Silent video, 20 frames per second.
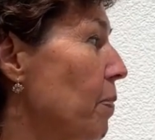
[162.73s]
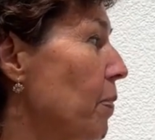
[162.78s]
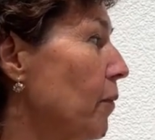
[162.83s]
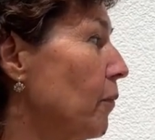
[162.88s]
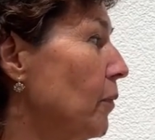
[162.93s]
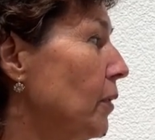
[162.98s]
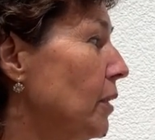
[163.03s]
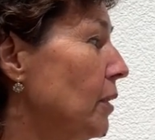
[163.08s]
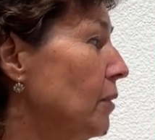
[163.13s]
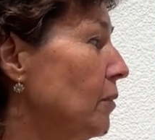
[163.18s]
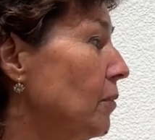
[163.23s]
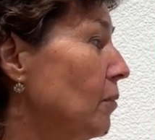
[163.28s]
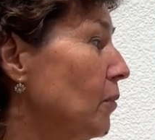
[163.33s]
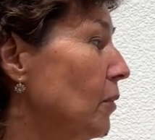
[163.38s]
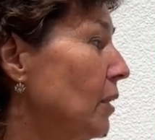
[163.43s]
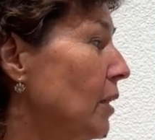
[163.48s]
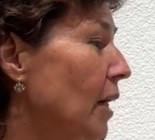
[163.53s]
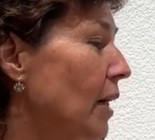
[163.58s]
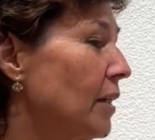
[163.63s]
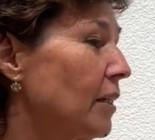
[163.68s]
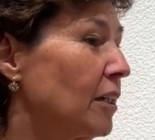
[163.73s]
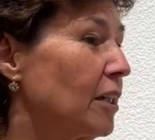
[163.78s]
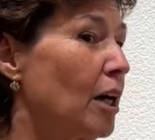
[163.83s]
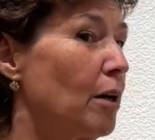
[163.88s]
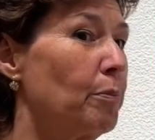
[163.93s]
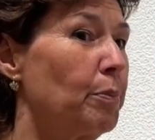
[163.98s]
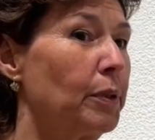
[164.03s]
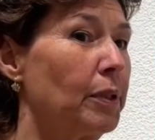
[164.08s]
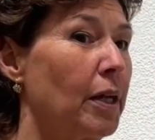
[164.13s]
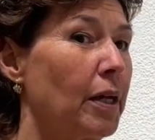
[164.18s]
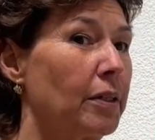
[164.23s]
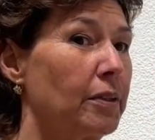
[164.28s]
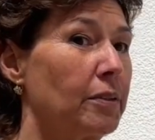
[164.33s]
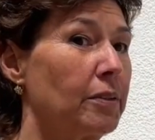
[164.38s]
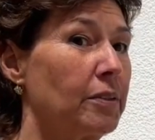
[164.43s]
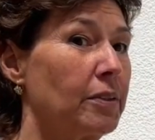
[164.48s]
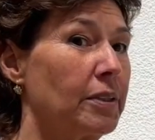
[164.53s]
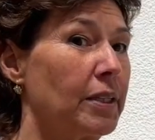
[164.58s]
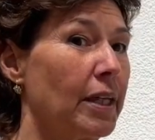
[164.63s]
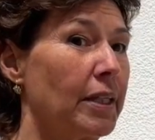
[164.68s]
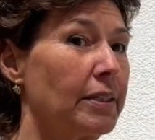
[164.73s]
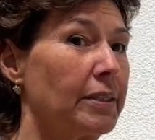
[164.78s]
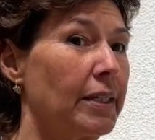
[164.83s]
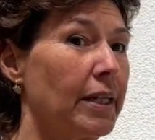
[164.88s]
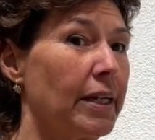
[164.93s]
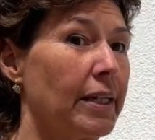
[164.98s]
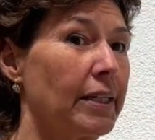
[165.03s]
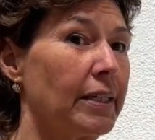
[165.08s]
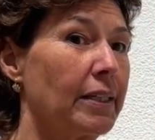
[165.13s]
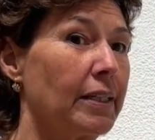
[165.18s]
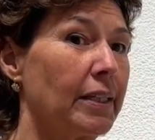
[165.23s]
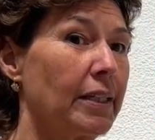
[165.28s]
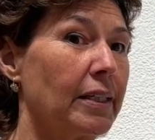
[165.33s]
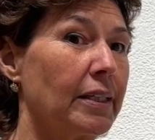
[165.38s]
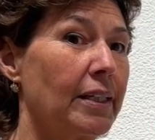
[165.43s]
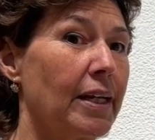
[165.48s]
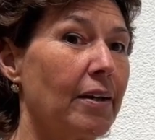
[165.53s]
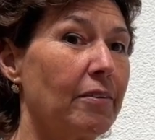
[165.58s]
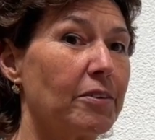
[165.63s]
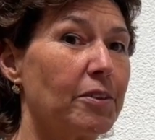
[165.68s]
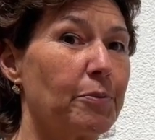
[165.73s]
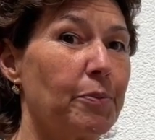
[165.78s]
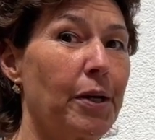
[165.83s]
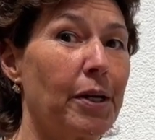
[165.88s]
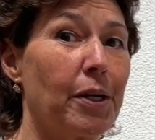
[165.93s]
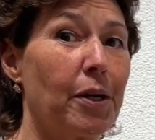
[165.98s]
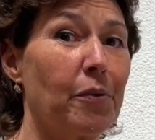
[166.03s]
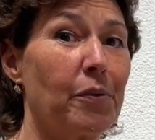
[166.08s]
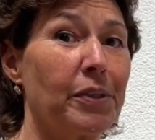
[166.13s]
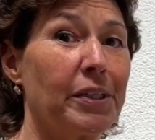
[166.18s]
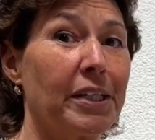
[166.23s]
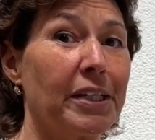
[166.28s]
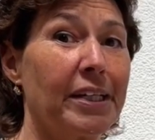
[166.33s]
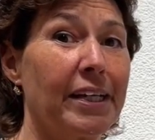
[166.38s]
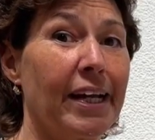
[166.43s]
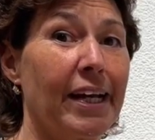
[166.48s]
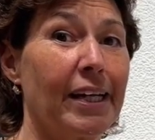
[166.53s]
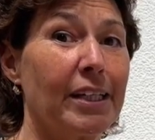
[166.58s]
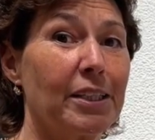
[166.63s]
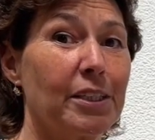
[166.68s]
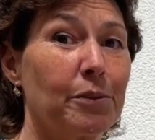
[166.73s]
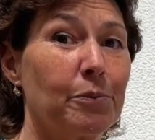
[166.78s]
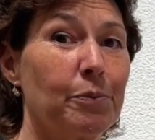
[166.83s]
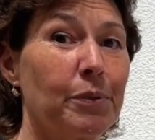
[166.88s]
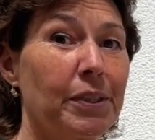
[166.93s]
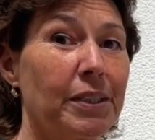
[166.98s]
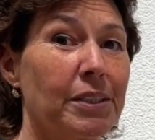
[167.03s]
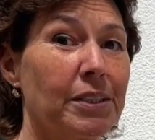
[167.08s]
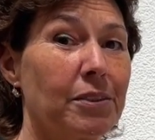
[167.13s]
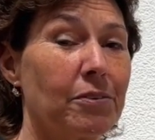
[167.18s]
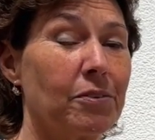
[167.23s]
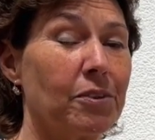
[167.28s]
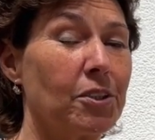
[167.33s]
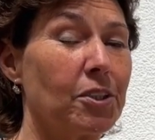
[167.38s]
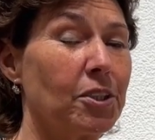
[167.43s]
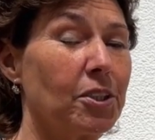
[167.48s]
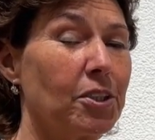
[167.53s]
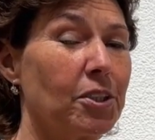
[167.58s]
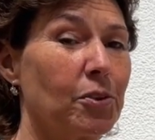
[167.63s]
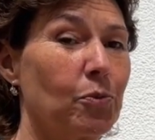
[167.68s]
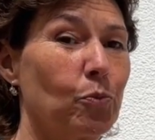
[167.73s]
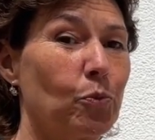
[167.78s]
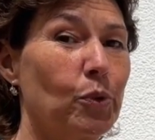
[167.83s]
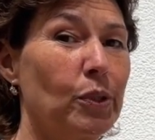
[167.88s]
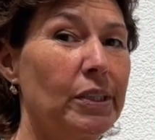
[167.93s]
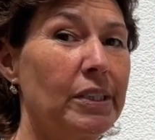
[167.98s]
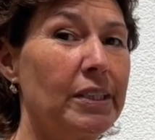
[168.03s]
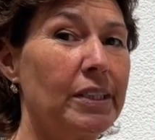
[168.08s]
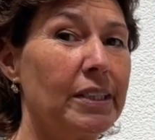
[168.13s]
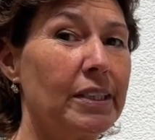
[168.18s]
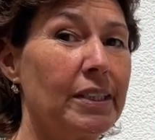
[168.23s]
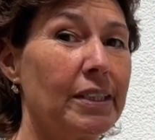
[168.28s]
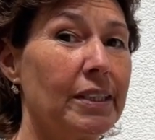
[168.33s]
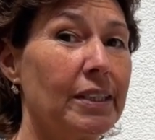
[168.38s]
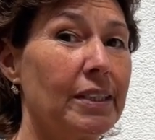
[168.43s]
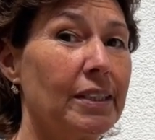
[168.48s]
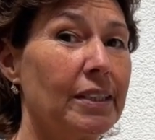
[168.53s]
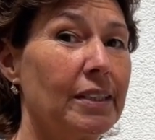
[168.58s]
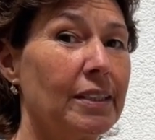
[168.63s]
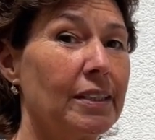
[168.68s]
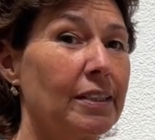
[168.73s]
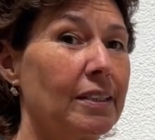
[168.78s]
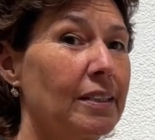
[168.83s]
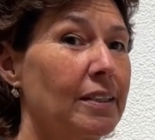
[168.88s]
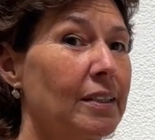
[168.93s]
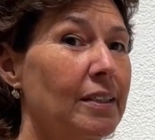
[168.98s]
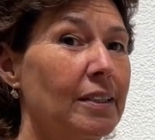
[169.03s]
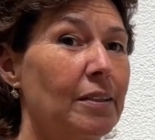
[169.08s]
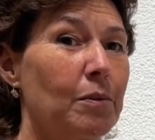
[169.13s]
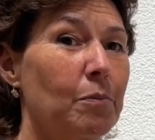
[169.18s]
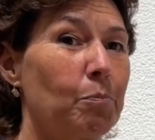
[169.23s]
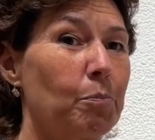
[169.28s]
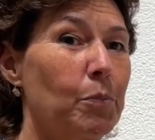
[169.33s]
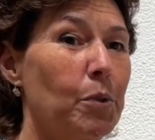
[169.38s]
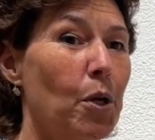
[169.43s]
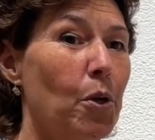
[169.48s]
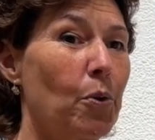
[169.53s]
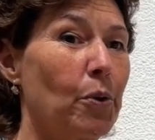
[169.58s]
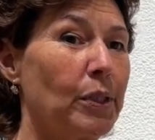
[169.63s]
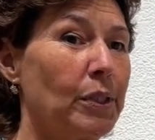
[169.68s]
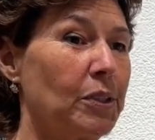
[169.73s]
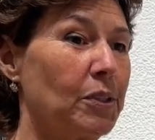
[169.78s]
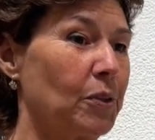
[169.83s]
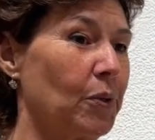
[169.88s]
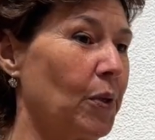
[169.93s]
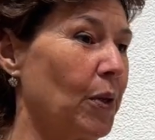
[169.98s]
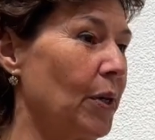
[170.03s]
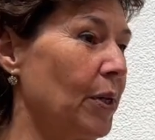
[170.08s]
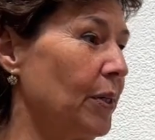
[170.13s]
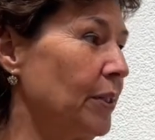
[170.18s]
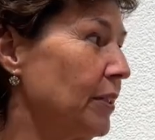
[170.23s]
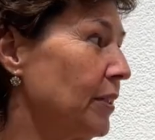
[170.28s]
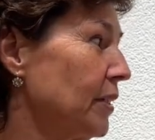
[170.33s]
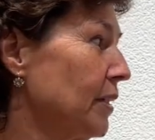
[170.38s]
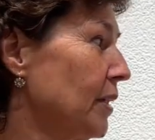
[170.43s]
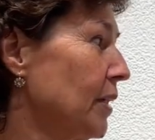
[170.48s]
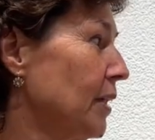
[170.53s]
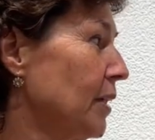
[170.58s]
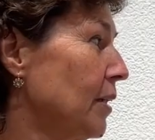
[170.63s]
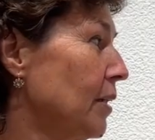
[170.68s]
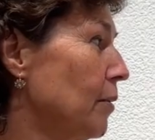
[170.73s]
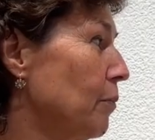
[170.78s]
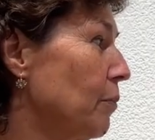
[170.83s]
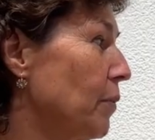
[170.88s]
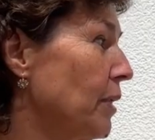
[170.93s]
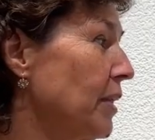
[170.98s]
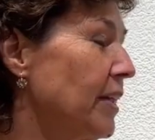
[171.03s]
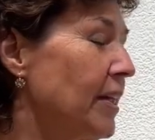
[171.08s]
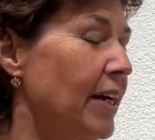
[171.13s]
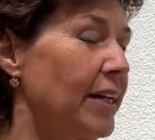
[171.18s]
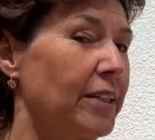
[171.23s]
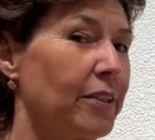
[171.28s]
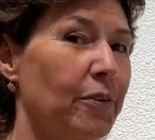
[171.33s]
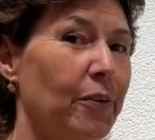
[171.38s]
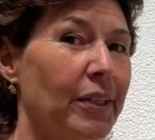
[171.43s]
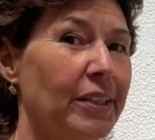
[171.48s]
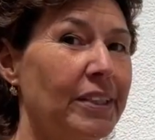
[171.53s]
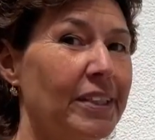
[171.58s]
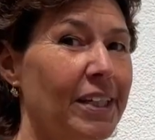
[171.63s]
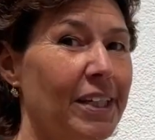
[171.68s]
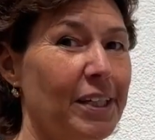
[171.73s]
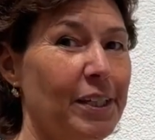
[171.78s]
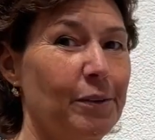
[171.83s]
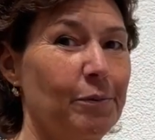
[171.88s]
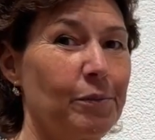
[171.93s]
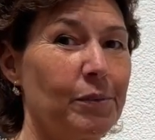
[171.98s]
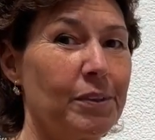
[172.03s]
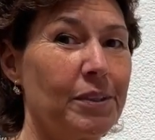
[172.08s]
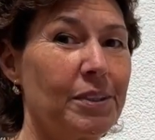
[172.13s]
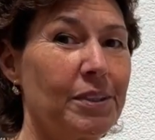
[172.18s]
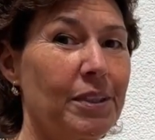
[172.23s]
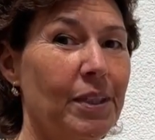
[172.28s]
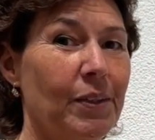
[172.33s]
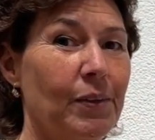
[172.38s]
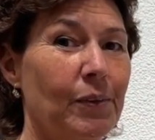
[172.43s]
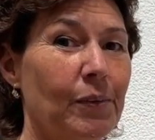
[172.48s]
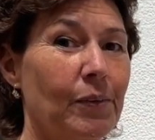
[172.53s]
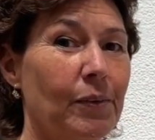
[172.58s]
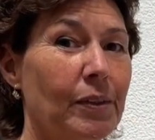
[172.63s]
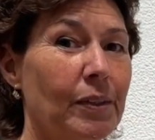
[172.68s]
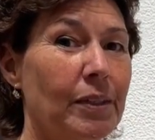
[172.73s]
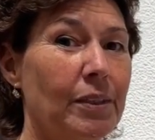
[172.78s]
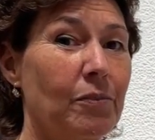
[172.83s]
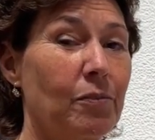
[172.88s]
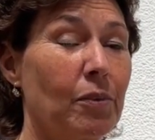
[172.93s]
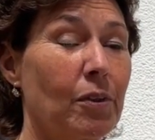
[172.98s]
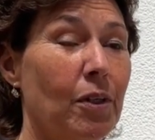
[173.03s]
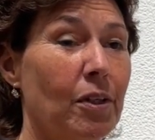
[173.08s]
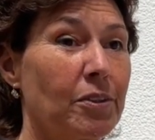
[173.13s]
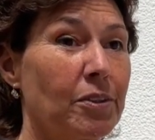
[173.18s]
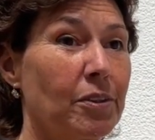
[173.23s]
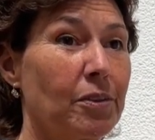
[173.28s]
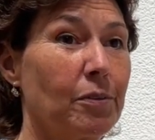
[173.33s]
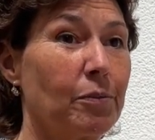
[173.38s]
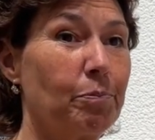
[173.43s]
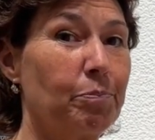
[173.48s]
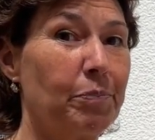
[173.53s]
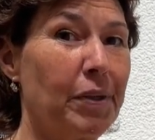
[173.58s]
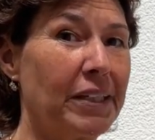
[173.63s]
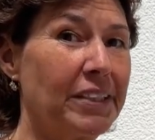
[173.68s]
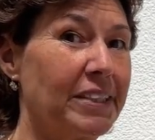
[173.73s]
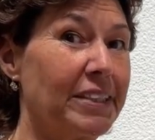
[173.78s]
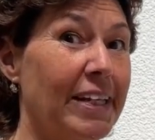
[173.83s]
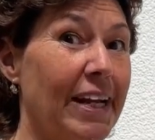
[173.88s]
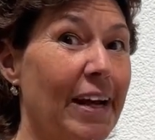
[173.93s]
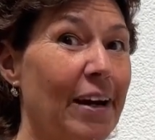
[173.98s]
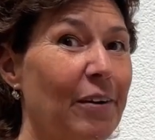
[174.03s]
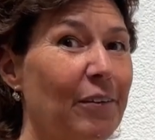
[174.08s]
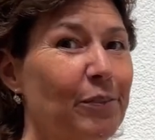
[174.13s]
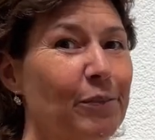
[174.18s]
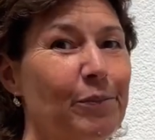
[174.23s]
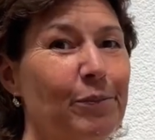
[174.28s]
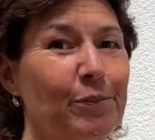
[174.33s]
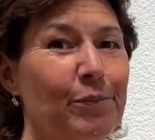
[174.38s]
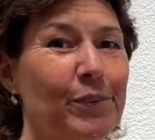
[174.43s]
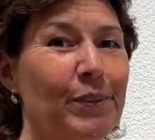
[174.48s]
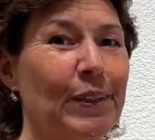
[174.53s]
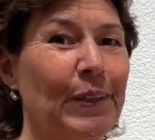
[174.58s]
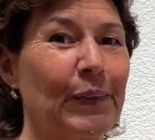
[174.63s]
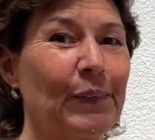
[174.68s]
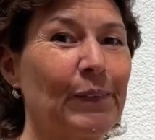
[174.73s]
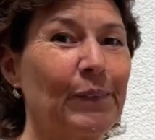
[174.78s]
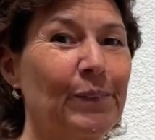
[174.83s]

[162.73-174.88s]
we got a couple otters that day, and that was about all we could get because it was just windy and blowing so hard. But he had a great time, so we're also buds now. So.